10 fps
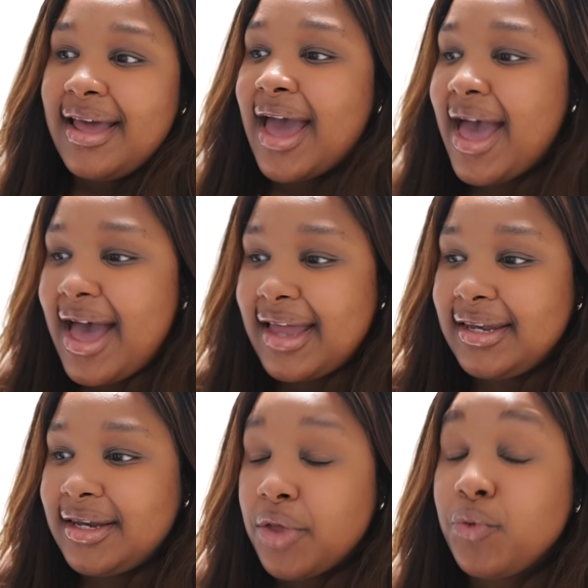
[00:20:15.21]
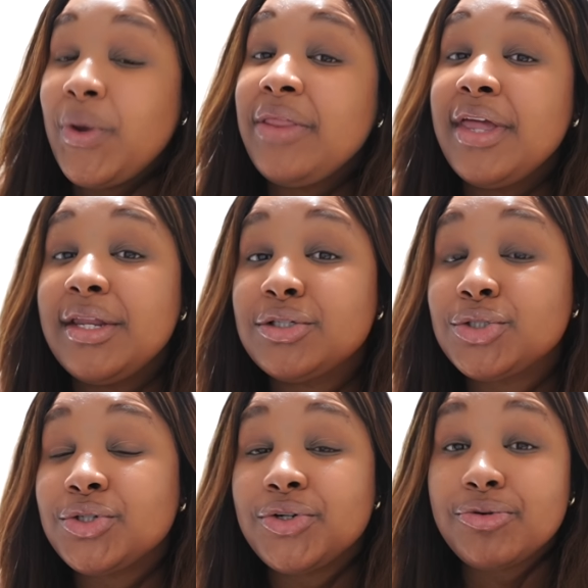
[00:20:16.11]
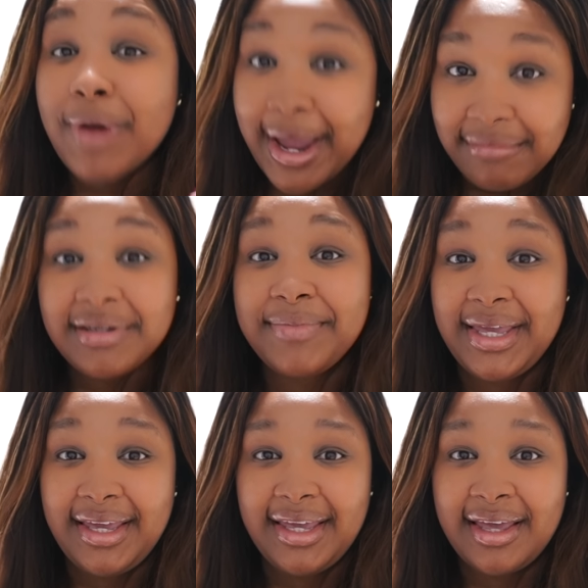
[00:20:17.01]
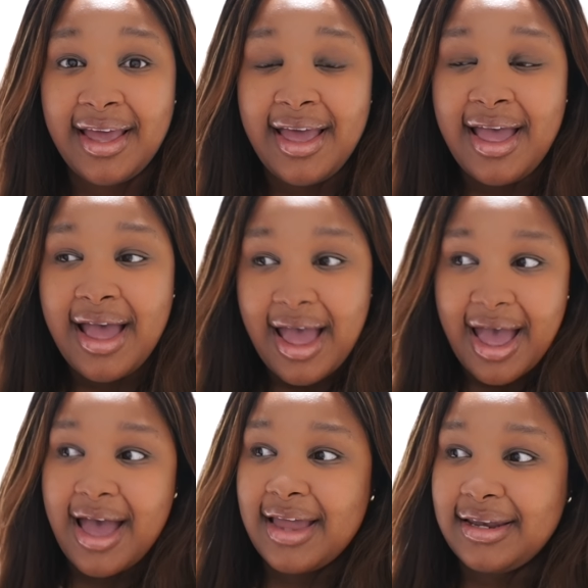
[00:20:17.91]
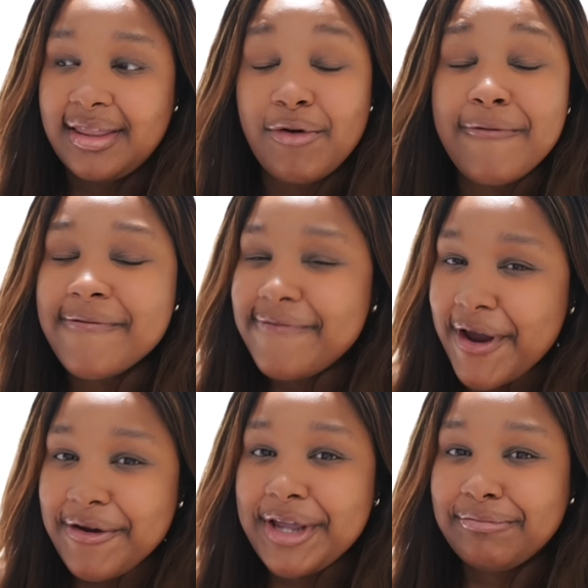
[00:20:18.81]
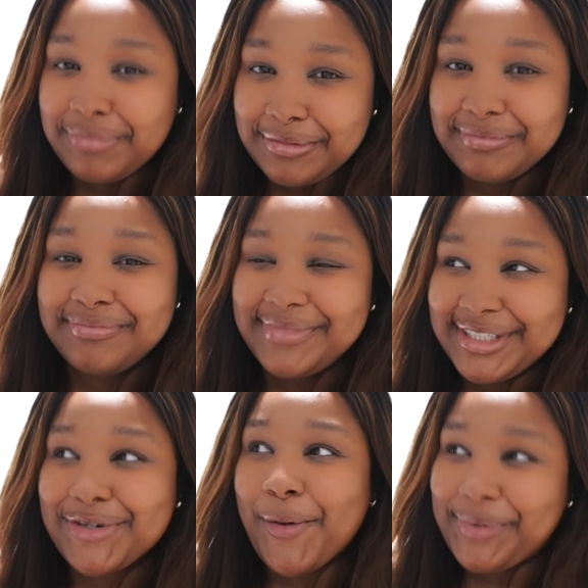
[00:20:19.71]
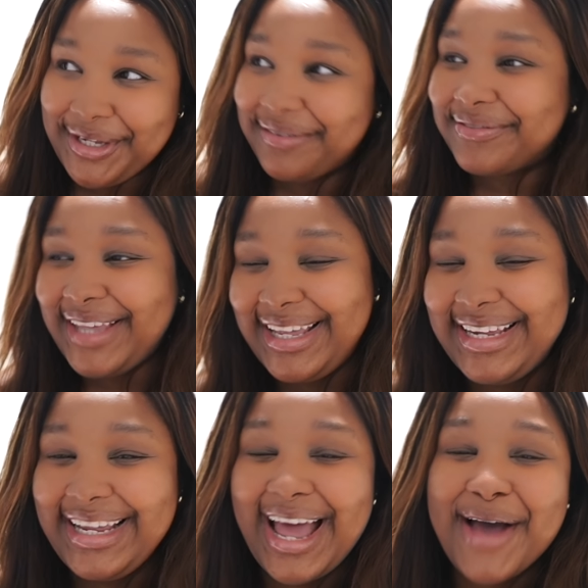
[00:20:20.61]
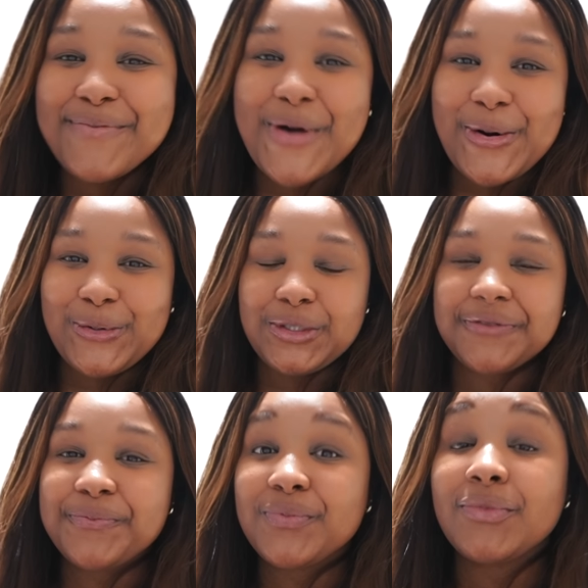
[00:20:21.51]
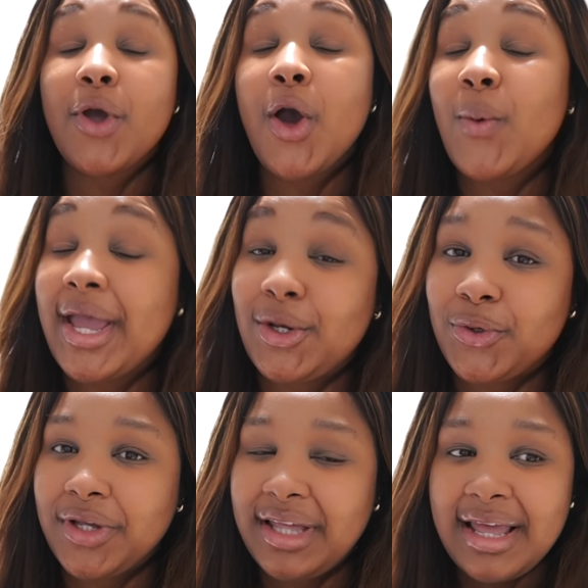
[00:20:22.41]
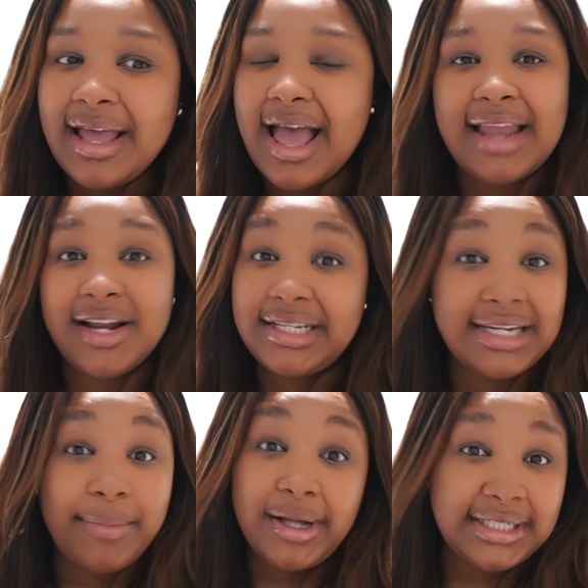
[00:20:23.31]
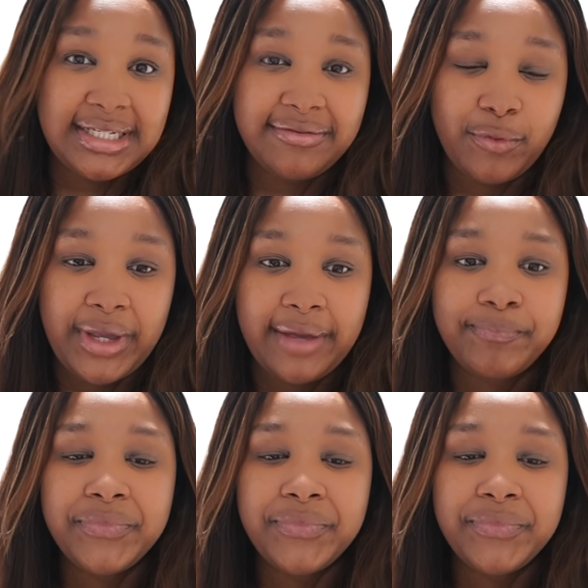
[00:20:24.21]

and the way they described me, and they were very descriptive about how I look, and not in a positive way.